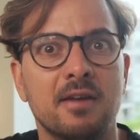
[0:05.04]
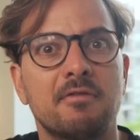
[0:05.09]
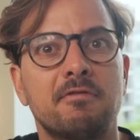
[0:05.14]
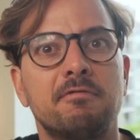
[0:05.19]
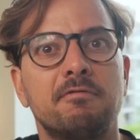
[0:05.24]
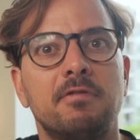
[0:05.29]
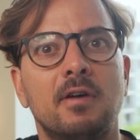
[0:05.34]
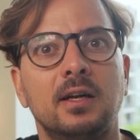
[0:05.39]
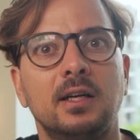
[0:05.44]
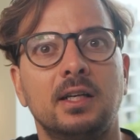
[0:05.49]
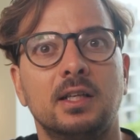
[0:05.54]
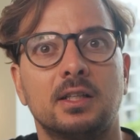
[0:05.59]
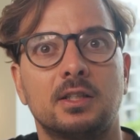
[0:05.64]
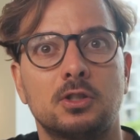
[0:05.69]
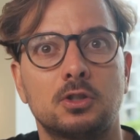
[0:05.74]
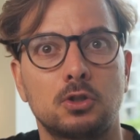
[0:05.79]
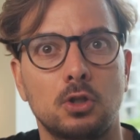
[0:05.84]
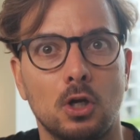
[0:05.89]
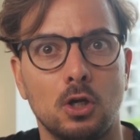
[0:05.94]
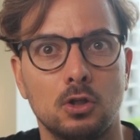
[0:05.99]
finally
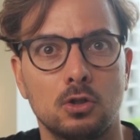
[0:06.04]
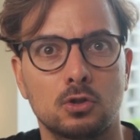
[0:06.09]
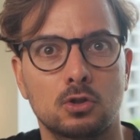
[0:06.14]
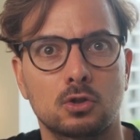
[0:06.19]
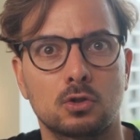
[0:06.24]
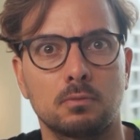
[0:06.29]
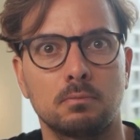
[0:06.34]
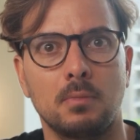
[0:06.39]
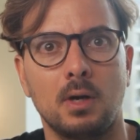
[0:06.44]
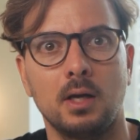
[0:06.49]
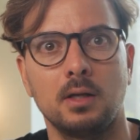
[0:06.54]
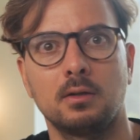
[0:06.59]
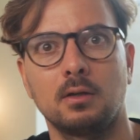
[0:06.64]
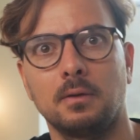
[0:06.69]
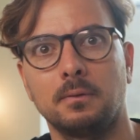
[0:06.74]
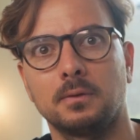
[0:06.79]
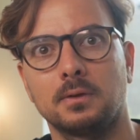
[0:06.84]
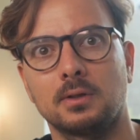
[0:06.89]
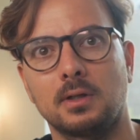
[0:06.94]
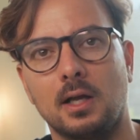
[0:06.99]
exchanged my
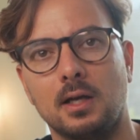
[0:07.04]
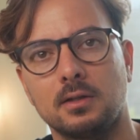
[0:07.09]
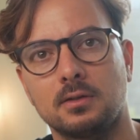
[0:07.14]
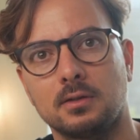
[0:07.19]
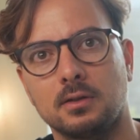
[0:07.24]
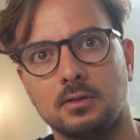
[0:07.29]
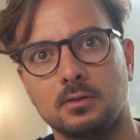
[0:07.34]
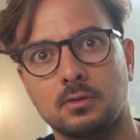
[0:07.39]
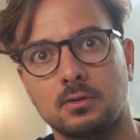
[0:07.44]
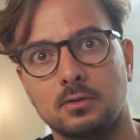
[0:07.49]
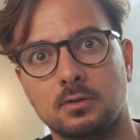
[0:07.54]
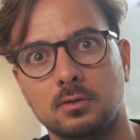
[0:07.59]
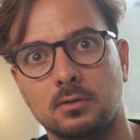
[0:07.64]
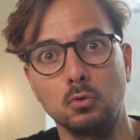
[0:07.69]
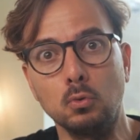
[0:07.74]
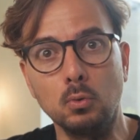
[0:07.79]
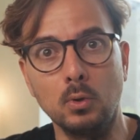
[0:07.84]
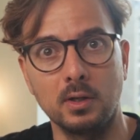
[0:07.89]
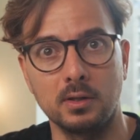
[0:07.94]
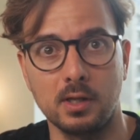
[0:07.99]
driver's license
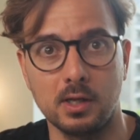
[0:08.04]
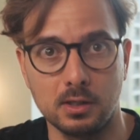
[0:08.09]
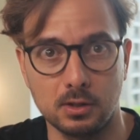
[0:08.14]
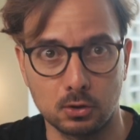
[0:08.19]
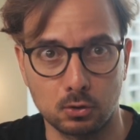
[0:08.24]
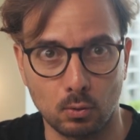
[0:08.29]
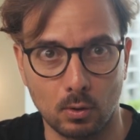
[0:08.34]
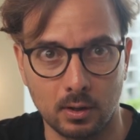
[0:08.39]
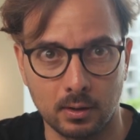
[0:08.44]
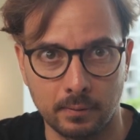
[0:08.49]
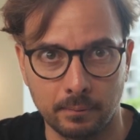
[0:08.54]
to a Danish one.